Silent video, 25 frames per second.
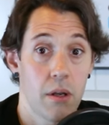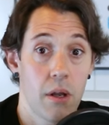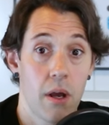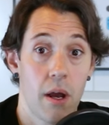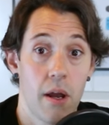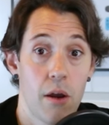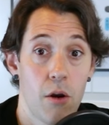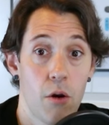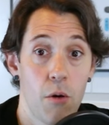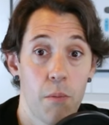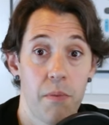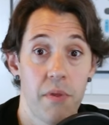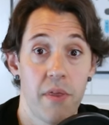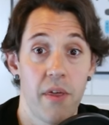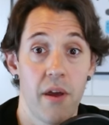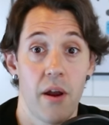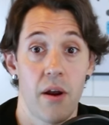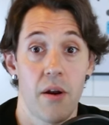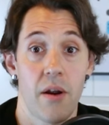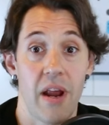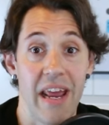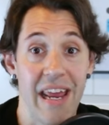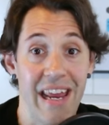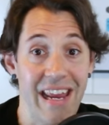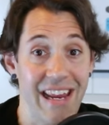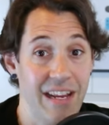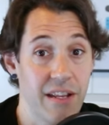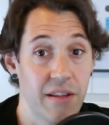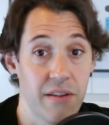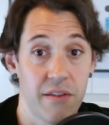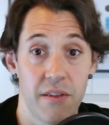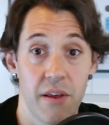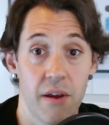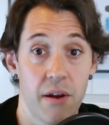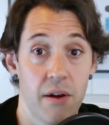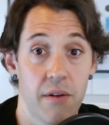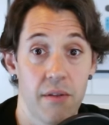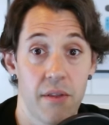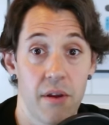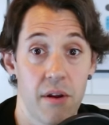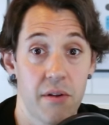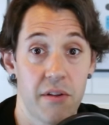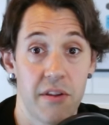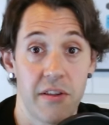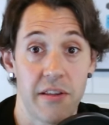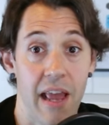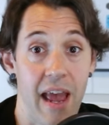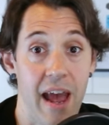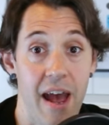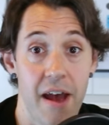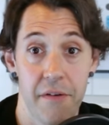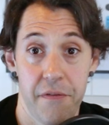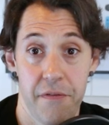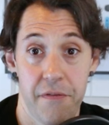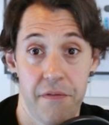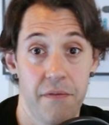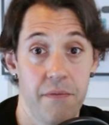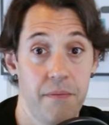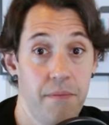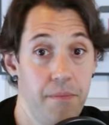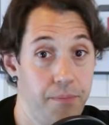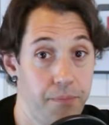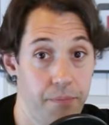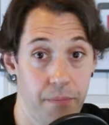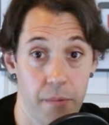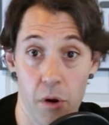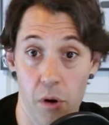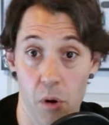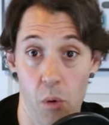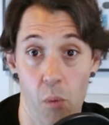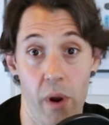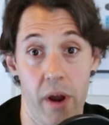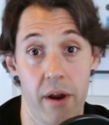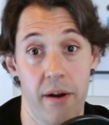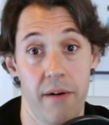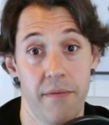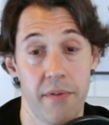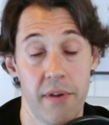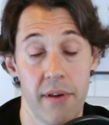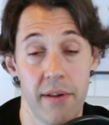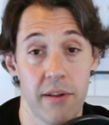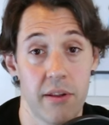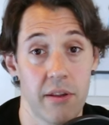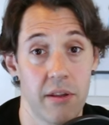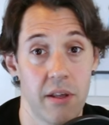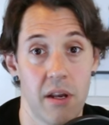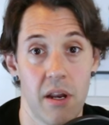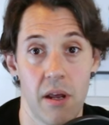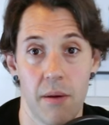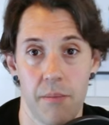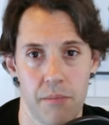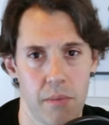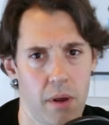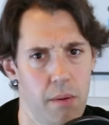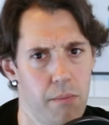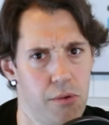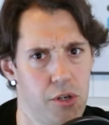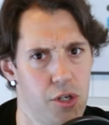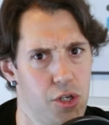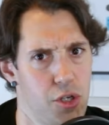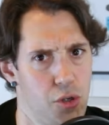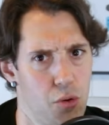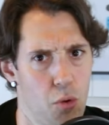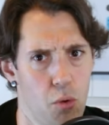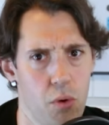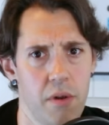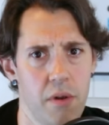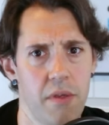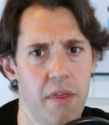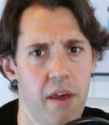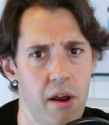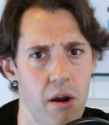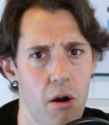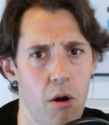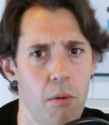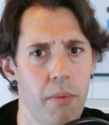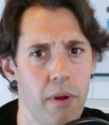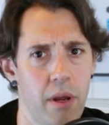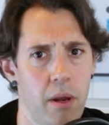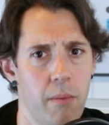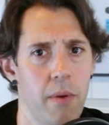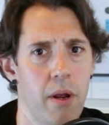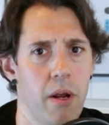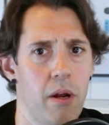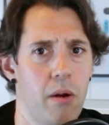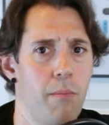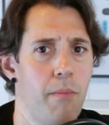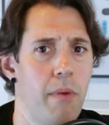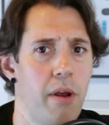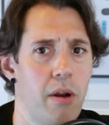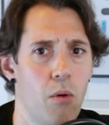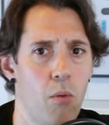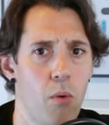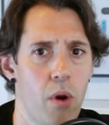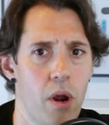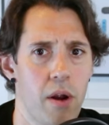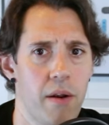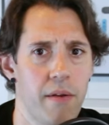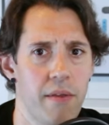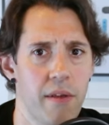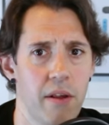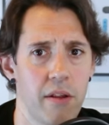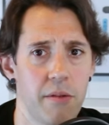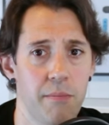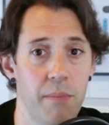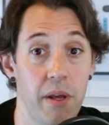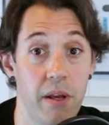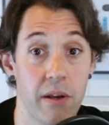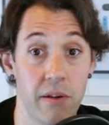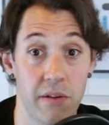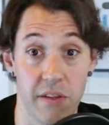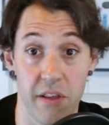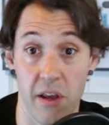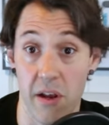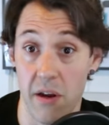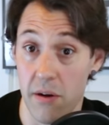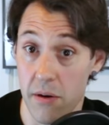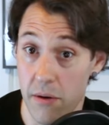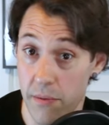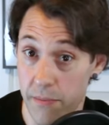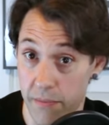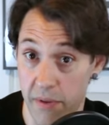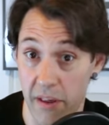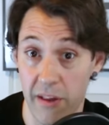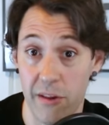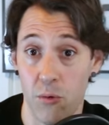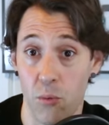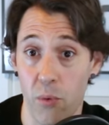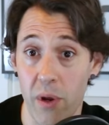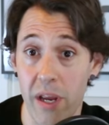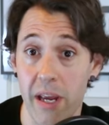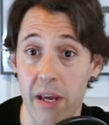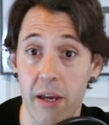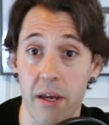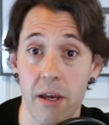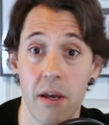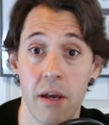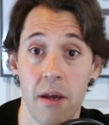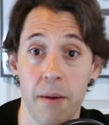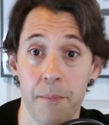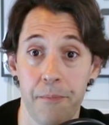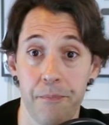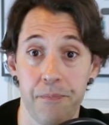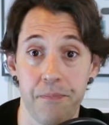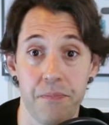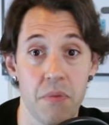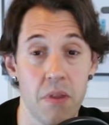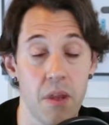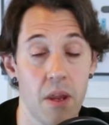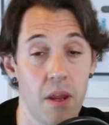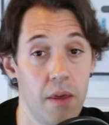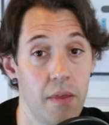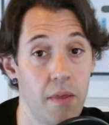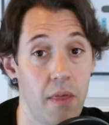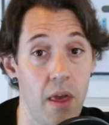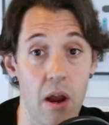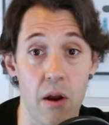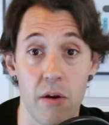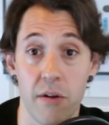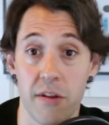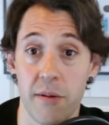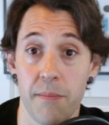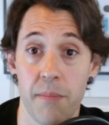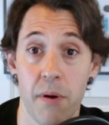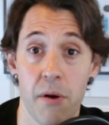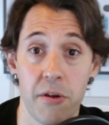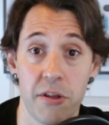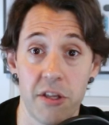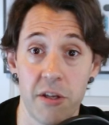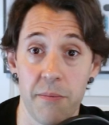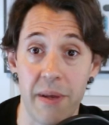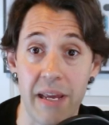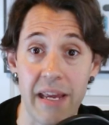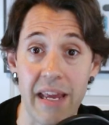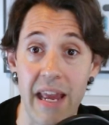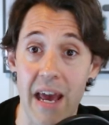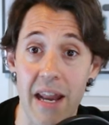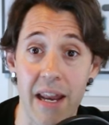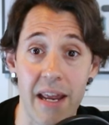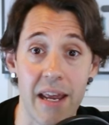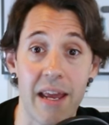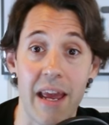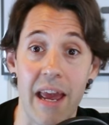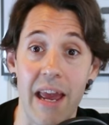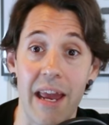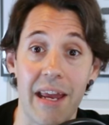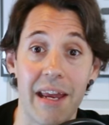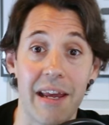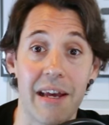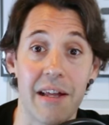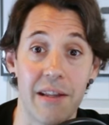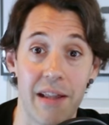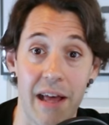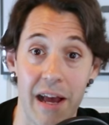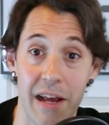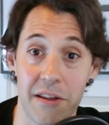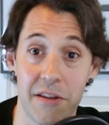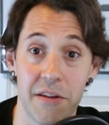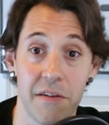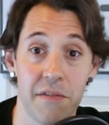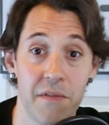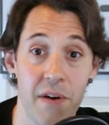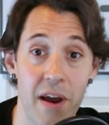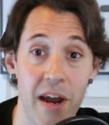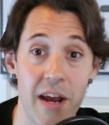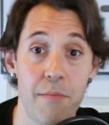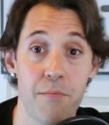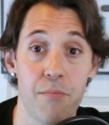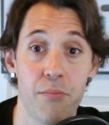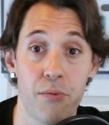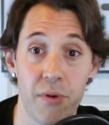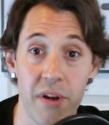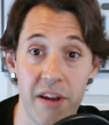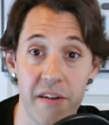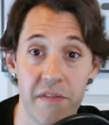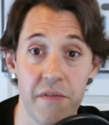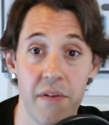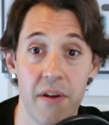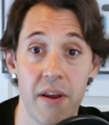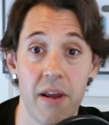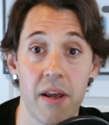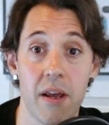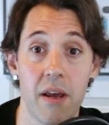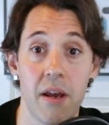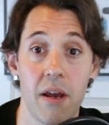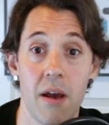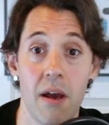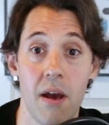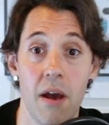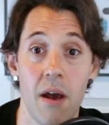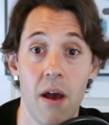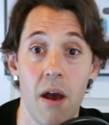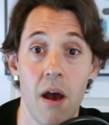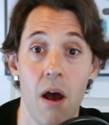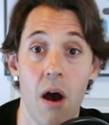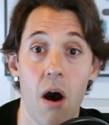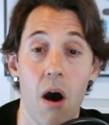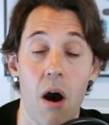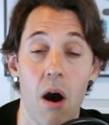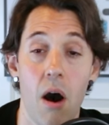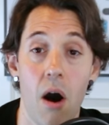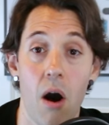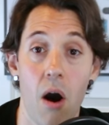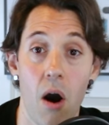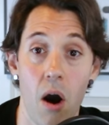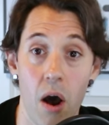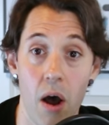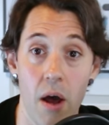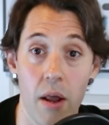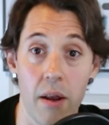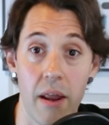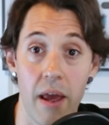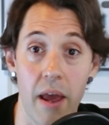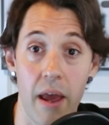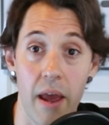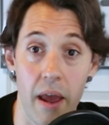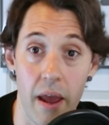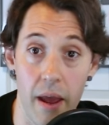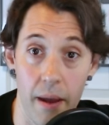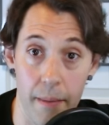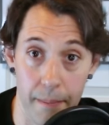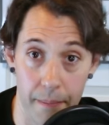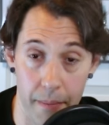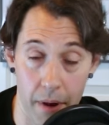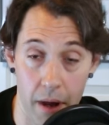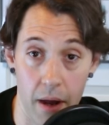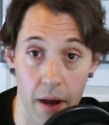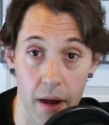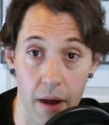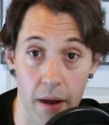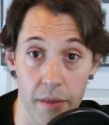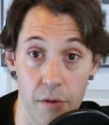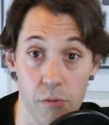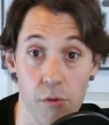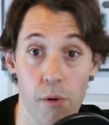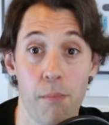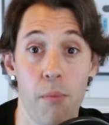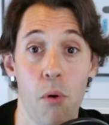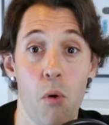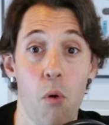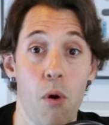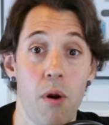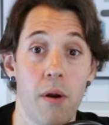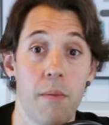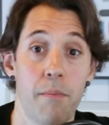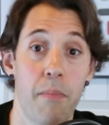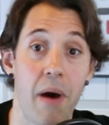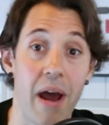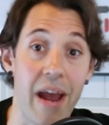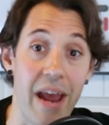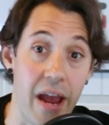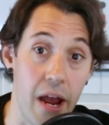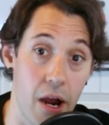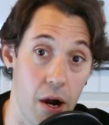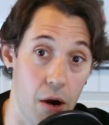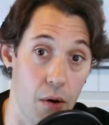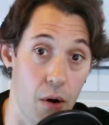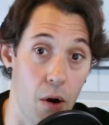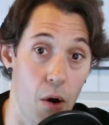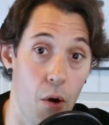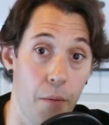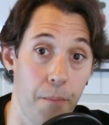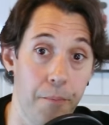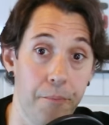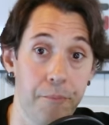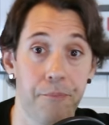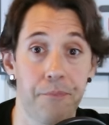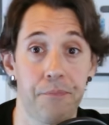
I hope their aides, their staff are aware of this. And I'm sure they are being made aware of this, because this week, they are supposed to be getting a classified briefing on the report by AARO.